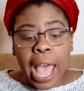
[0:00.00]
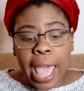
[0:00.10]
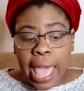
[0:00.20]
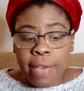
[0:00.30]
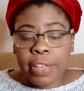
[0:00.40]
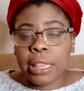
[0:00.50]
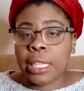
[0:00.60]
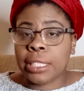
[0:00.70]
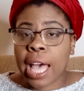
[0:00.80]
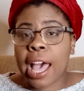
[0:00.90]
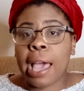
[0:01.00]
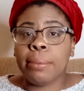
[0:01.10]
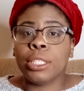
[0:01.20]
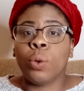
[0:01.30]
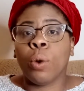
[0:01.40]
having the
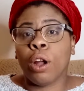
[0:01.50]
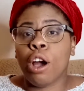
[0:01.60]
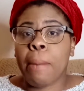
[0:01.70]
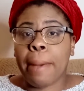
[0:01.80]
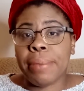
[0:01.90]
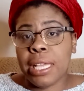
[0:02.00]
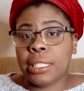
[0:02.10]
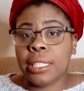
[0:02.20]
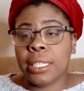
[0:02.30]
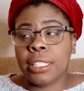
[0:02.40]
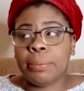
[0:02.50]
time to work on my business,